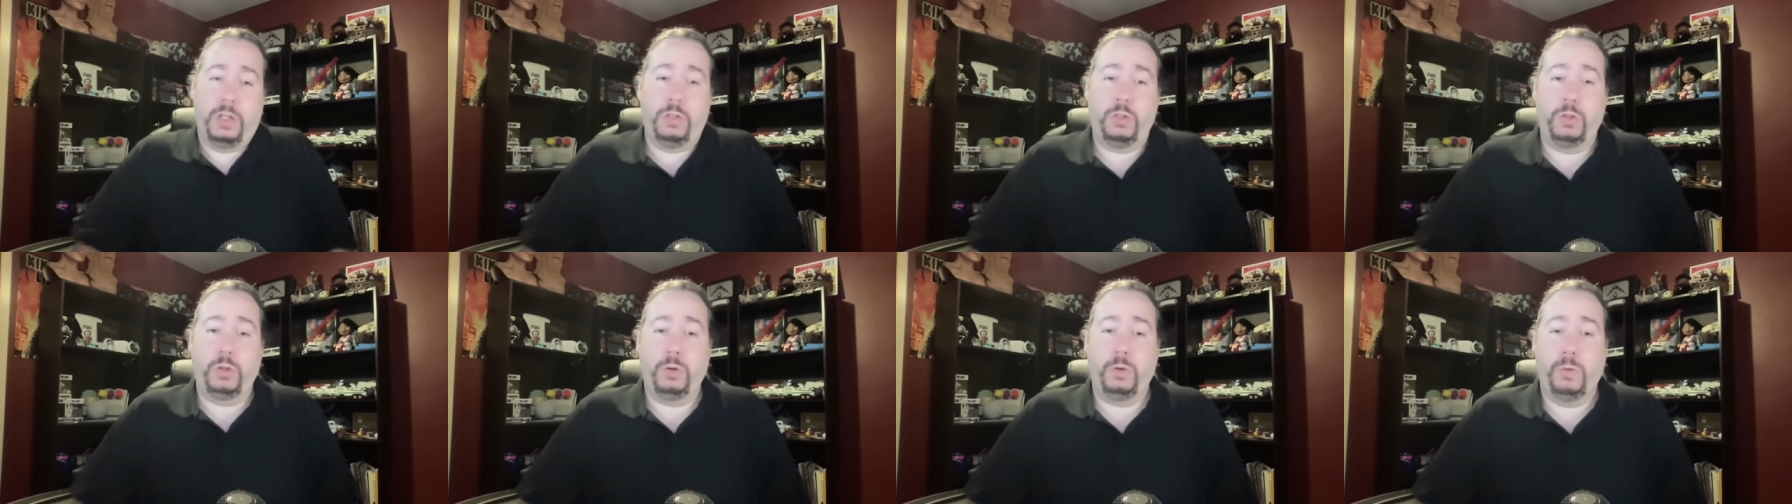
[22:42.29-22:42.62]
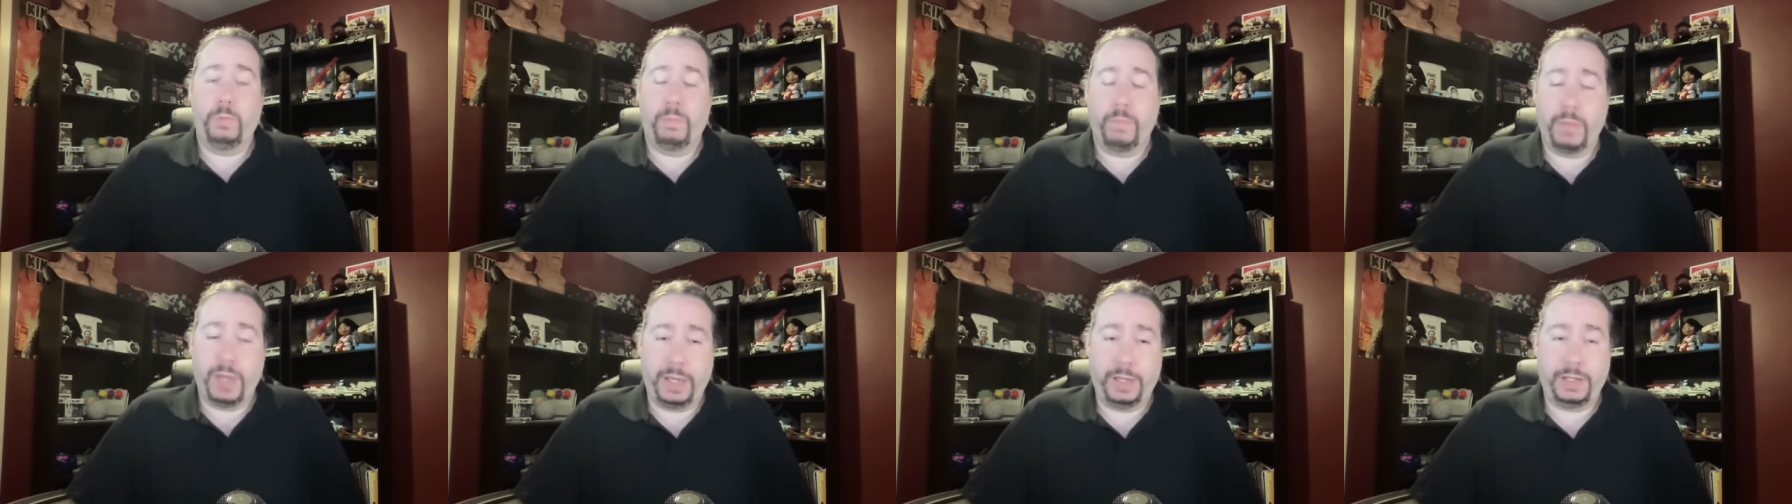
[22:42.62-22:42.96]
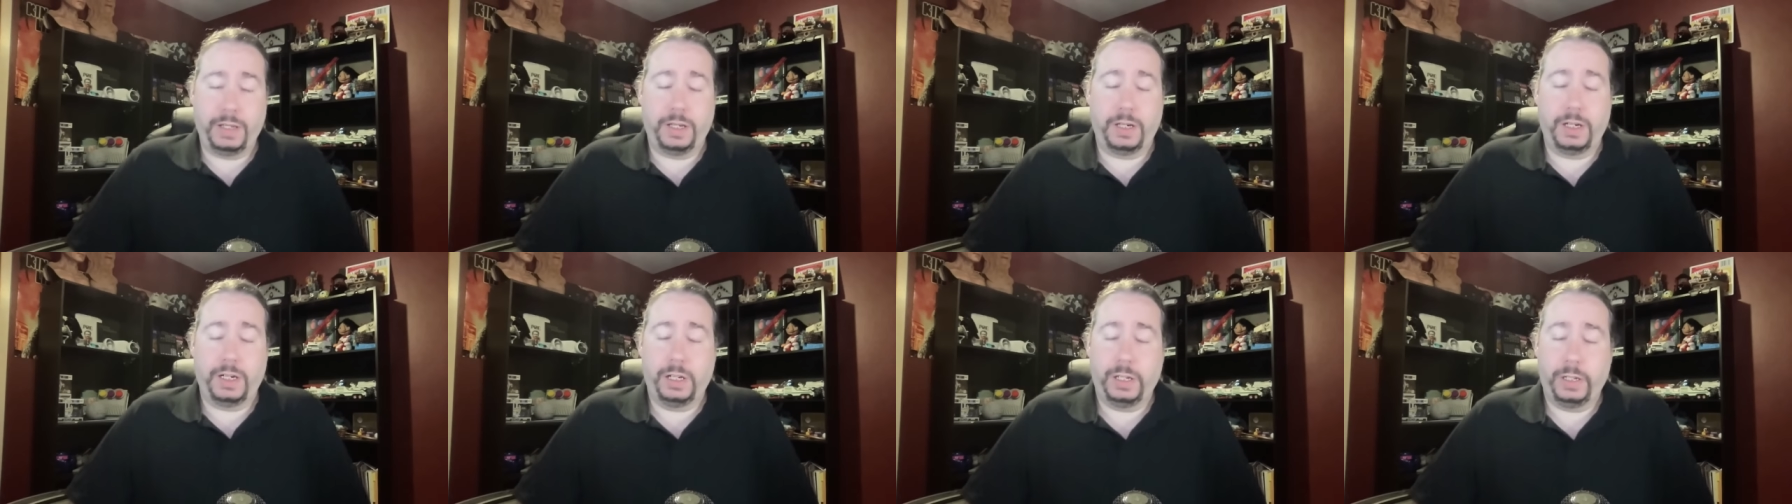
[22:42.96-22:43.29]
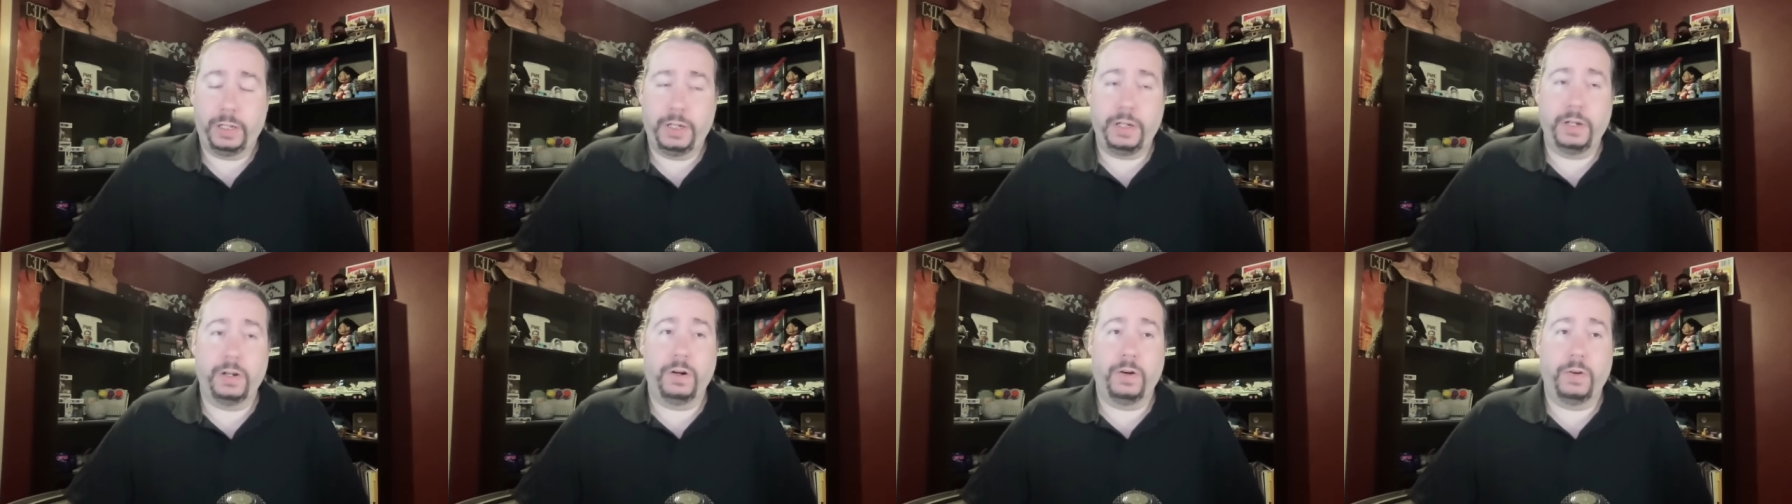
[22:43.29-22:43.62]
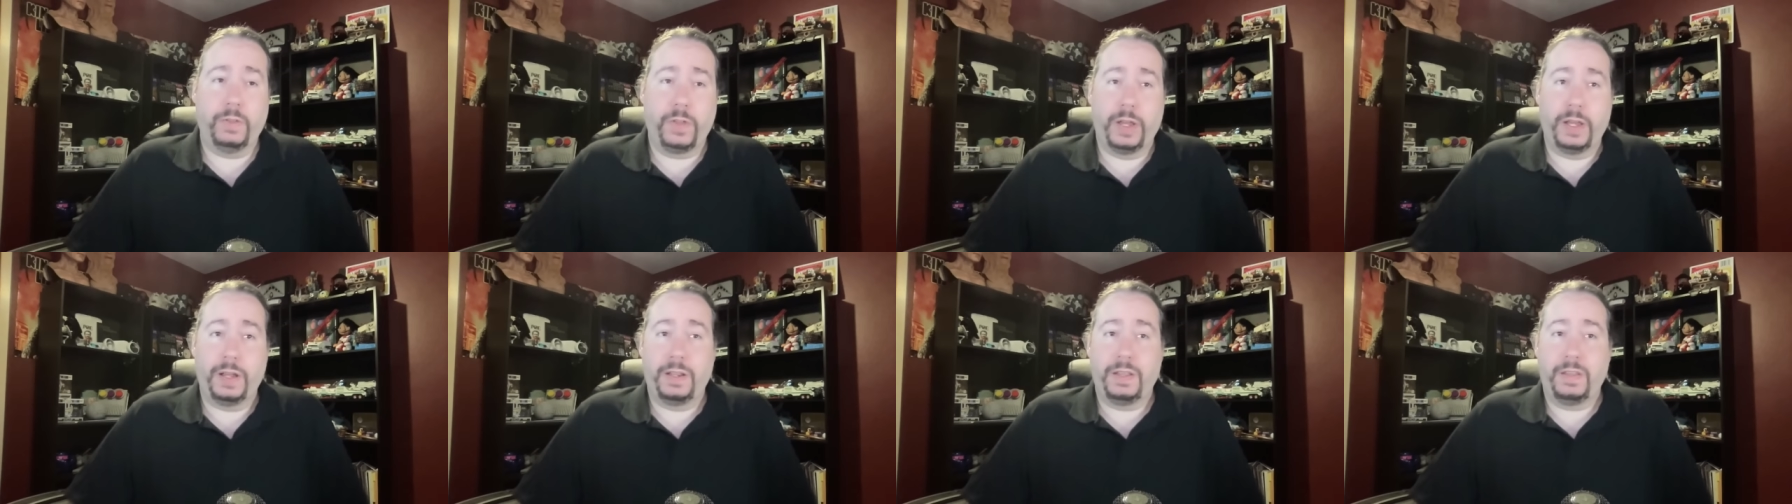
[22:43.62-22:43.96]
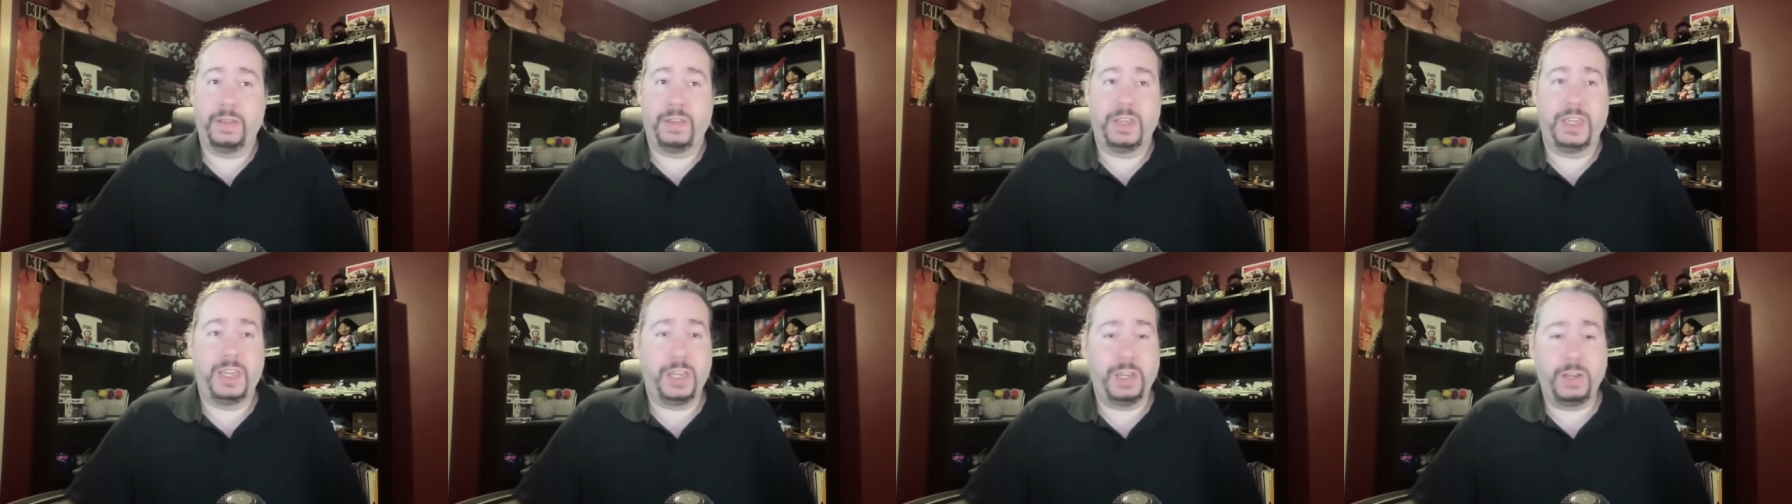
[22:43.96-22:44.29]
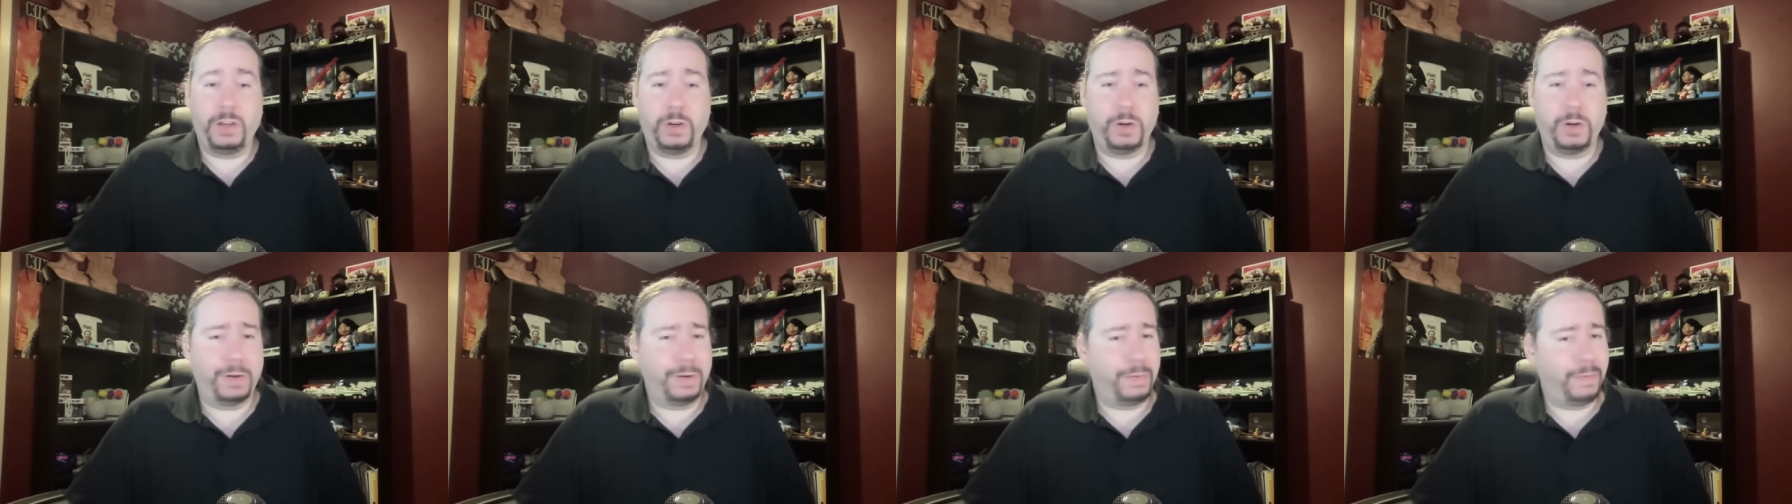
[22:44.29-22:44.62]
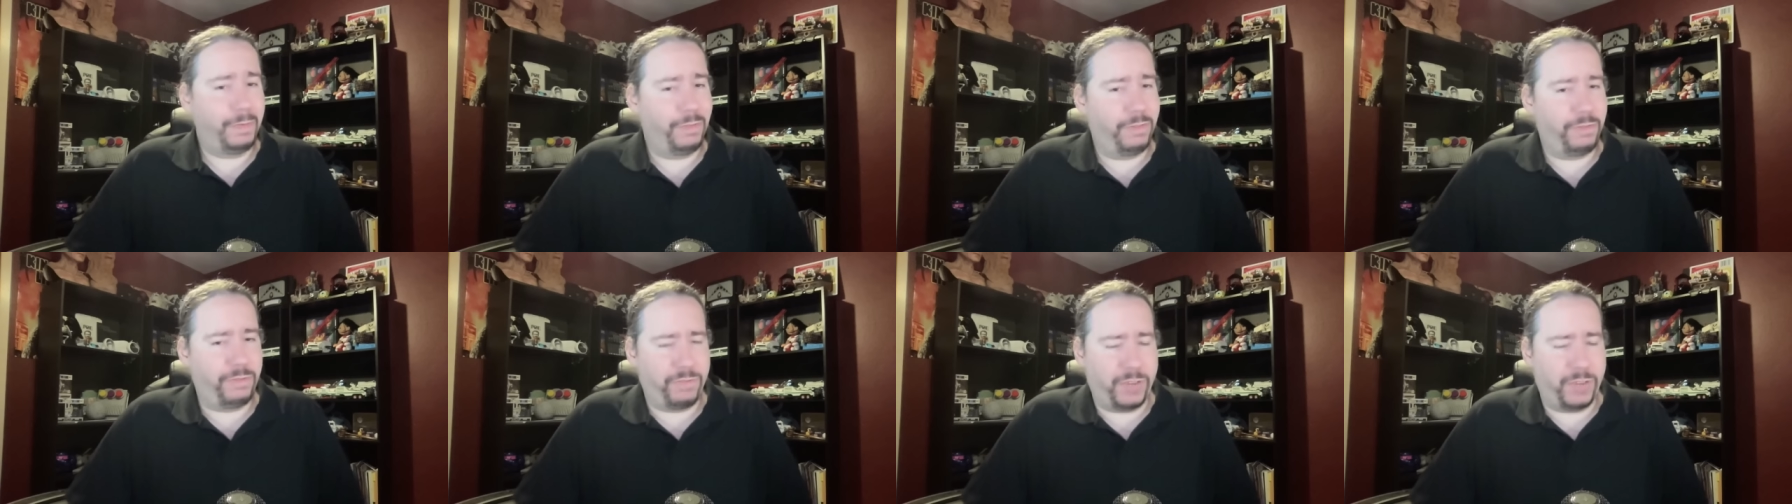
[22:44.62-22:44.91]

to make it clear that he couldn't